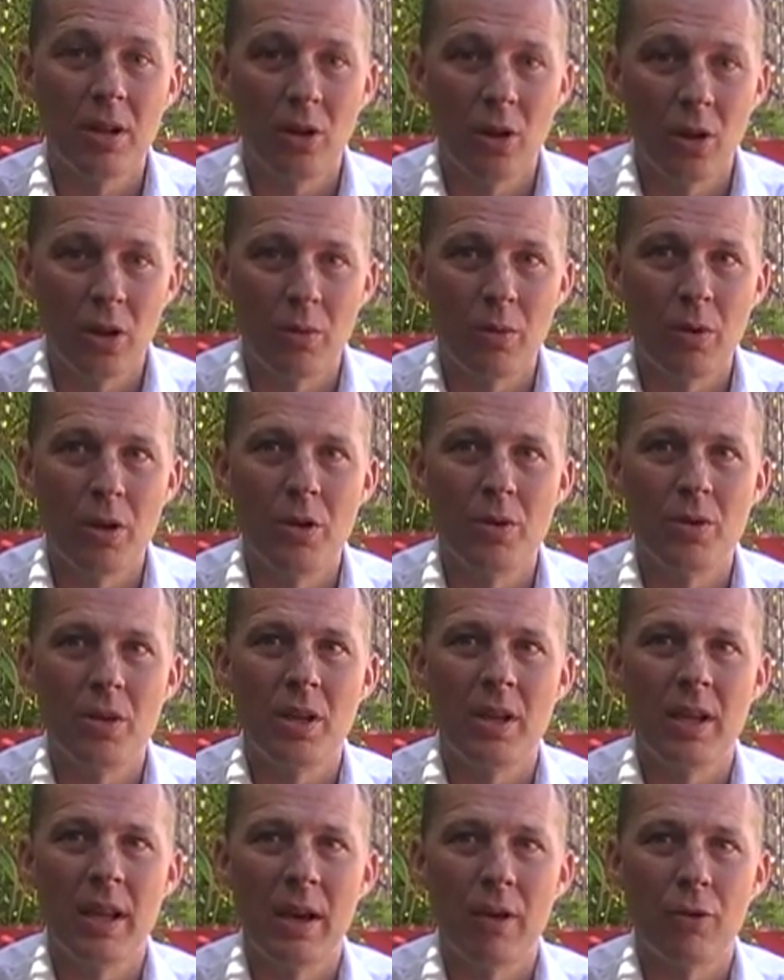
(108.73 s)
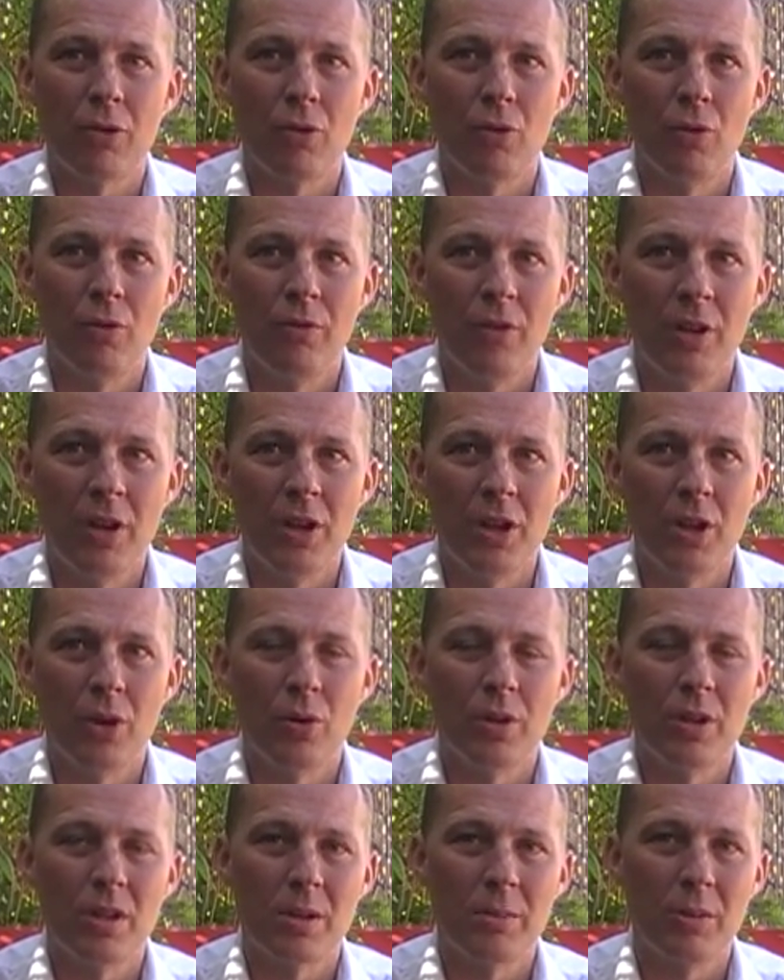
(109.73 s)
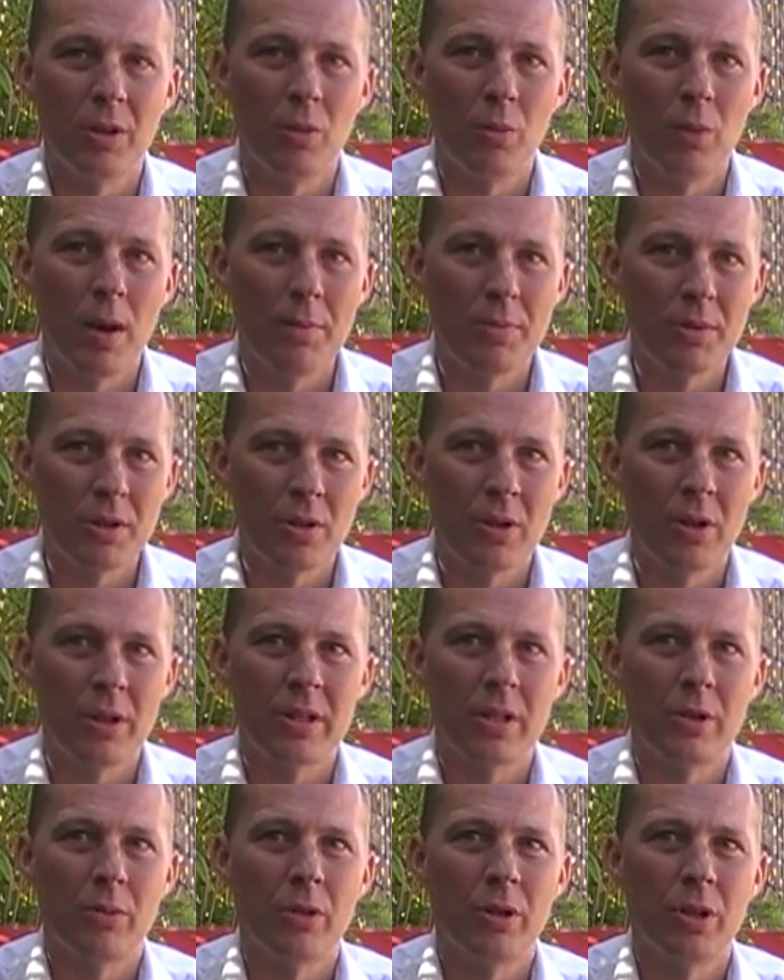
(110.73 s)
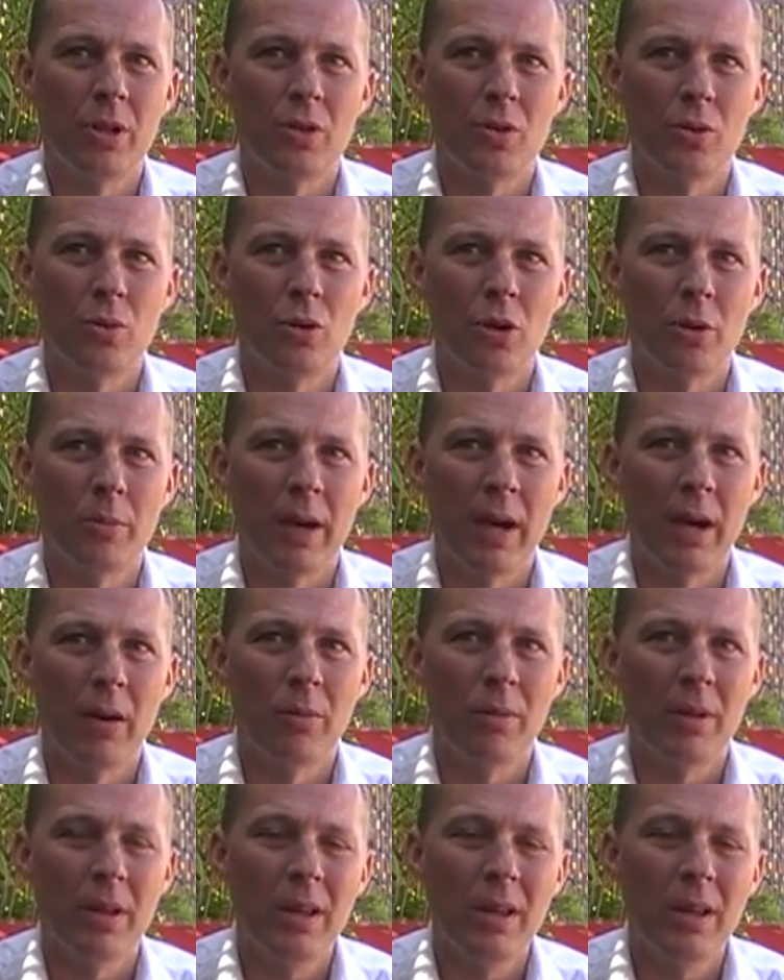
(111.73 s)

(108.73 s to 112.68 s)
like we're using now through video and some of the websites that we're going to talk about.